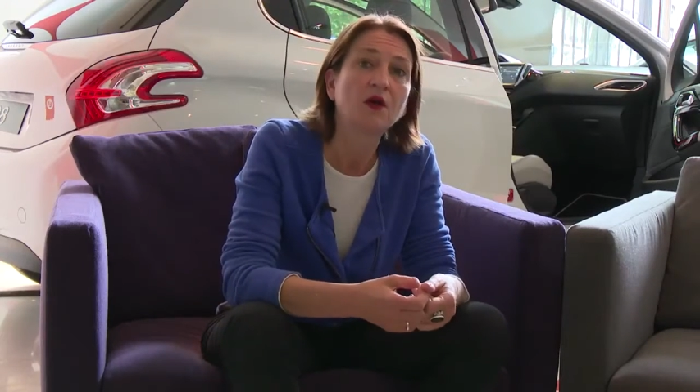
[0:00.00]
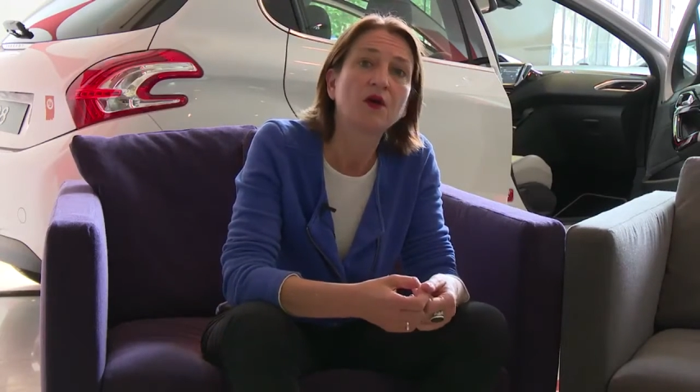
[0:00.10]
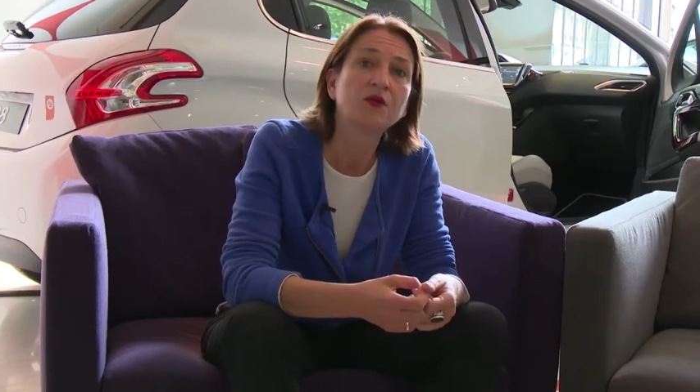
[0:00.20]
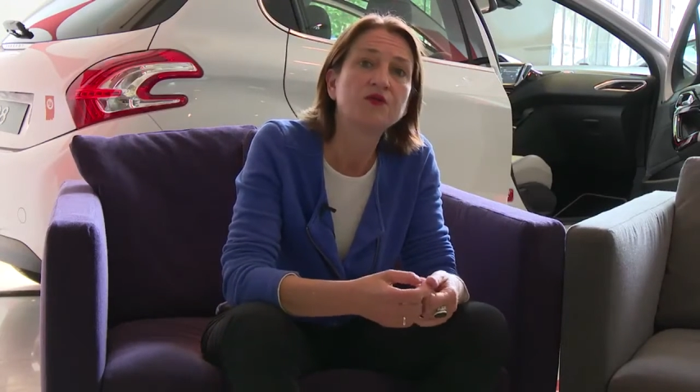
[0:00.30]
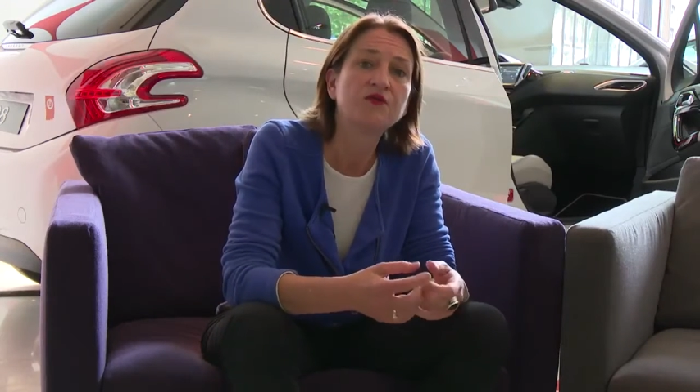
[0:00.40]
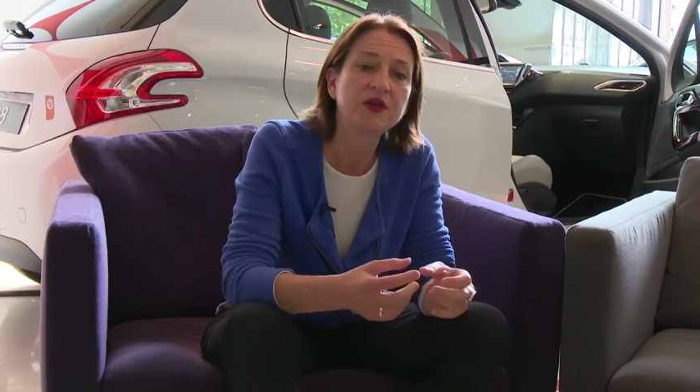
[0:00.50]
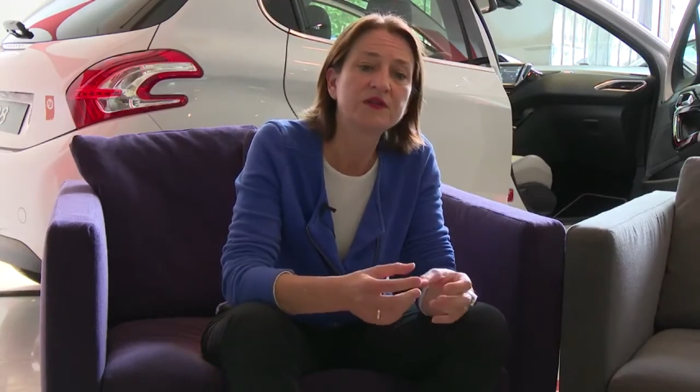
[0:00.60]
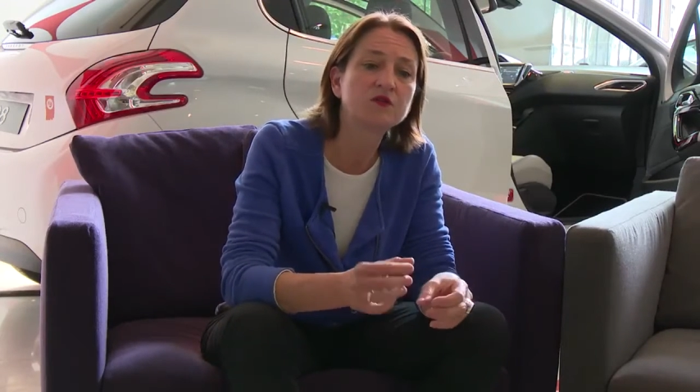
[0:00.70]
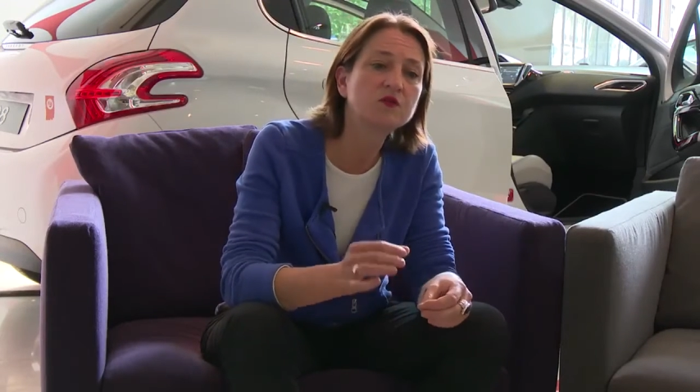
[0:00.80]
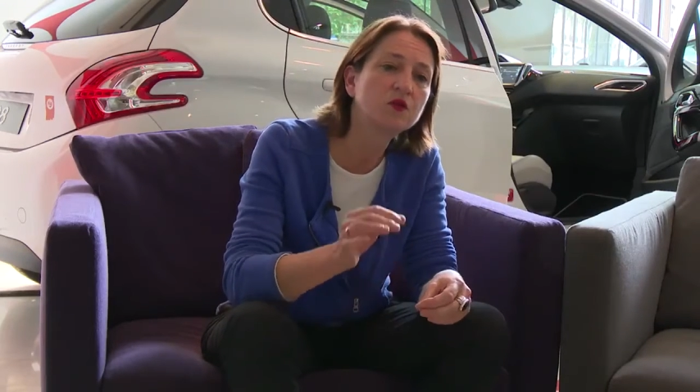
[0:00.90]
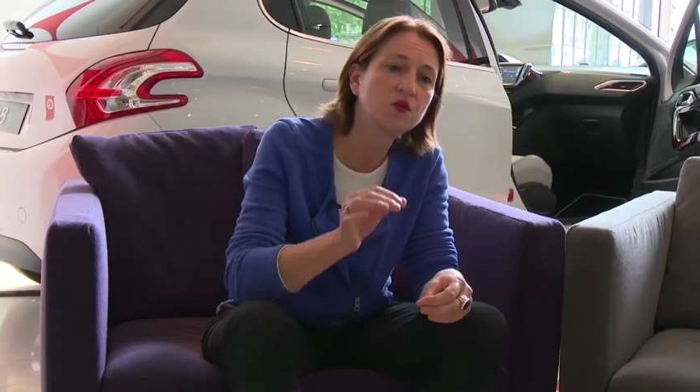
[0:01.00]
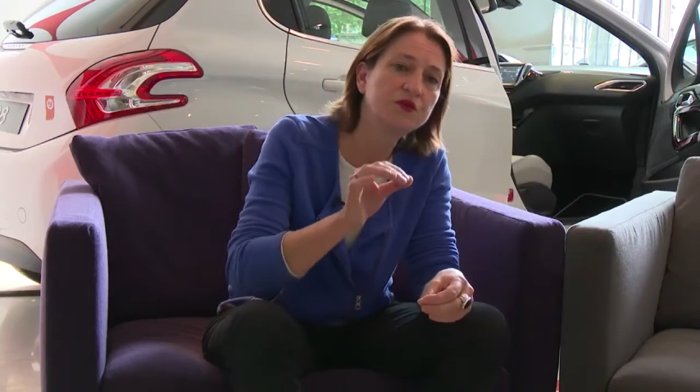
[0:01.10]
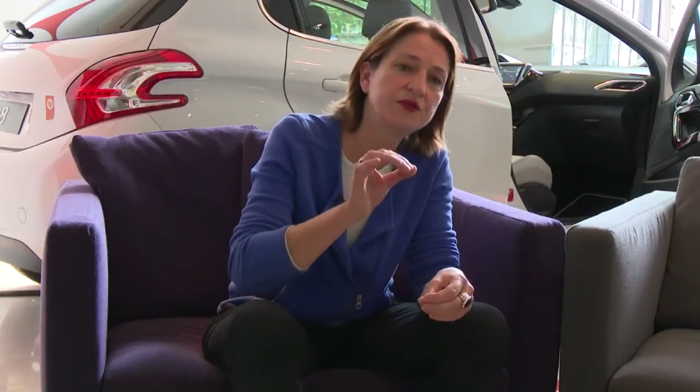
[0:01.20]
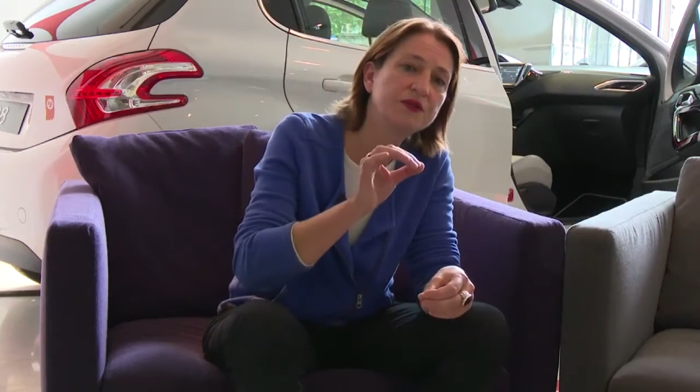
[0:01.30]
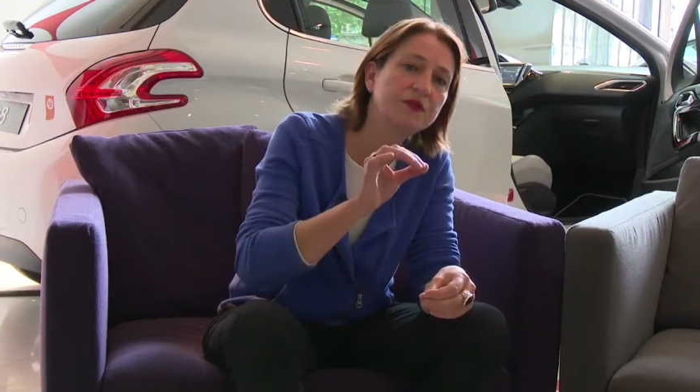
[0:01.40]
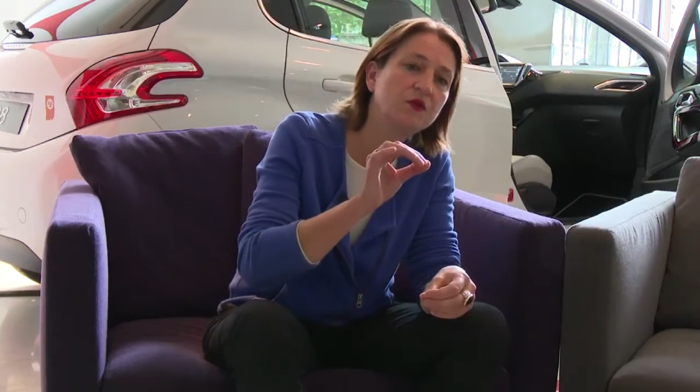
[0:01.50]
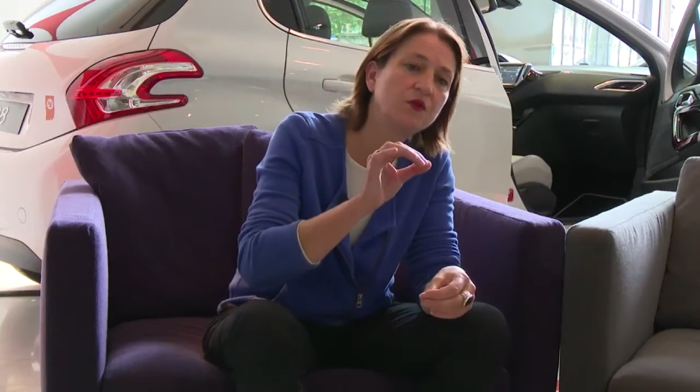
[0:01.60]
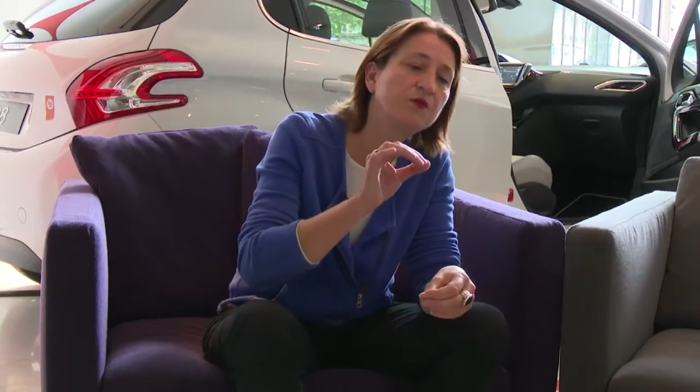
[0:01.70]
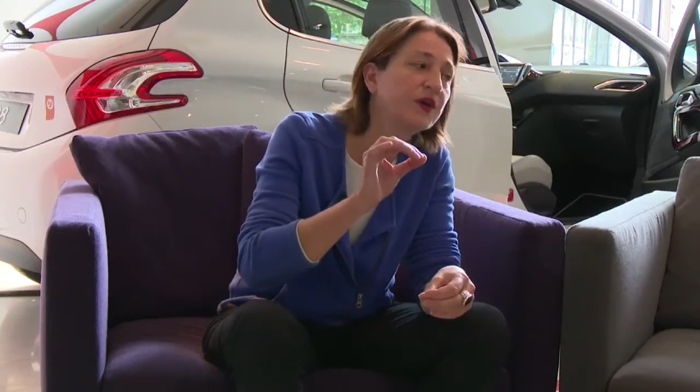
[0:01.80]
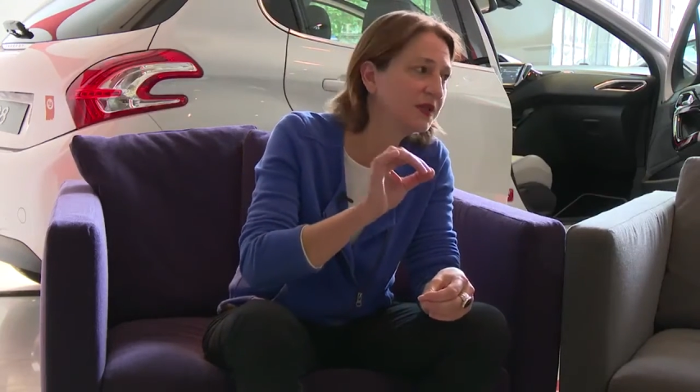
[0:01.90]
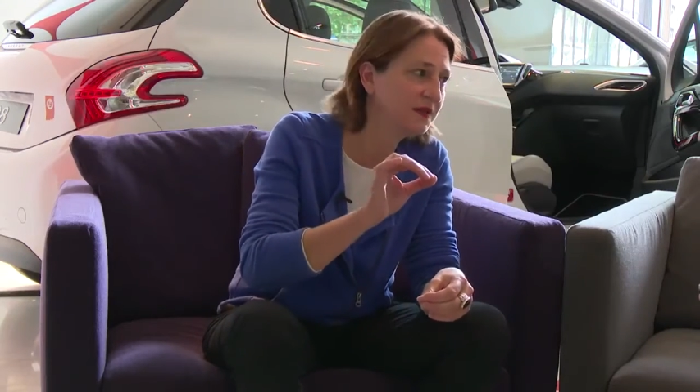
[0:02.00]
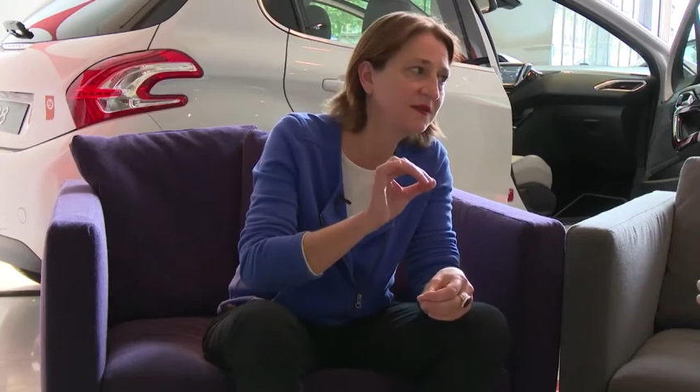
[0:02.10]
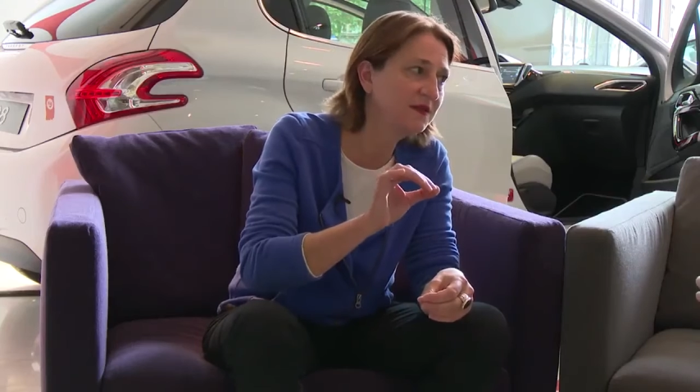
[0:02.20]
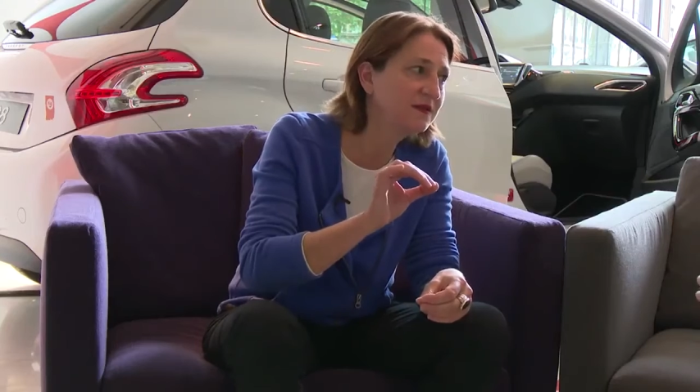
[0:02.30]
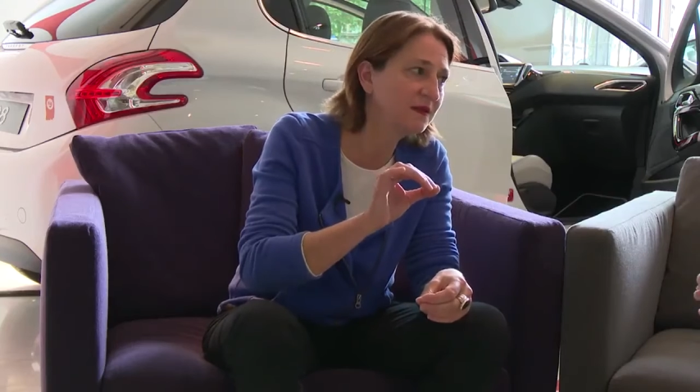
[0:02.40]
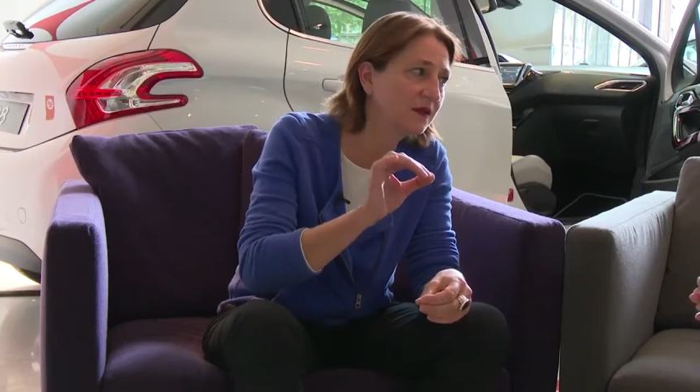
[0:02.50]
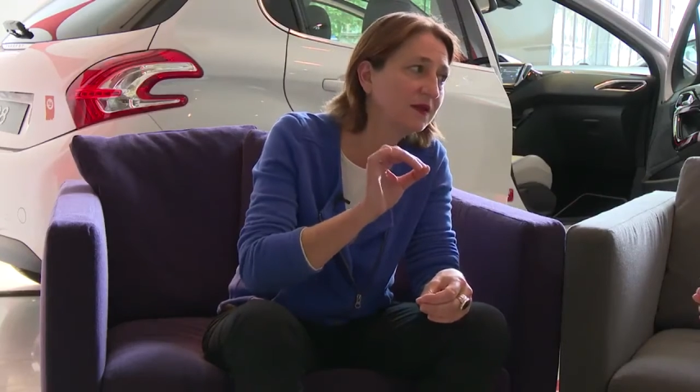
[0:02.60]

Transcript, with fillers: euh, and dynamic and a little fun.